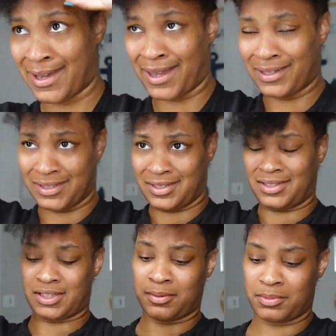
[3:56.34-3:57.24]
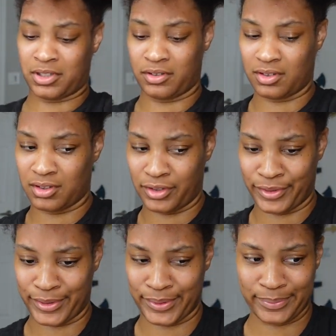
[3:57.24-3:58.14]
got into something
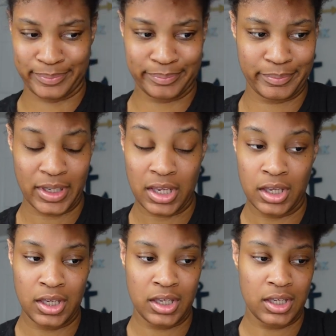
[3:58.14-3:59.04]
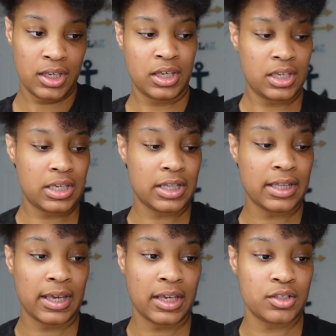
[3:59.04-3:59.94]
earlier. He at
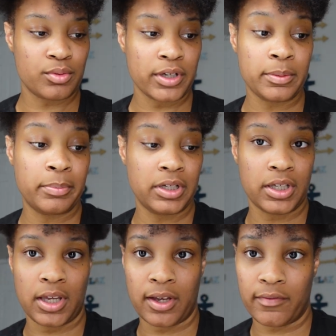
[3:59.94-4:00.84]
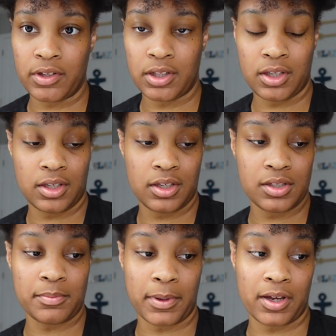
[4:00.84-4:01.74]
the age where he put everything in
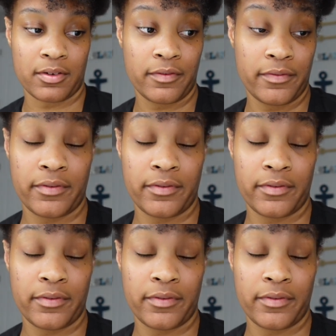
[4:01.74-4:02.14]
his mouth.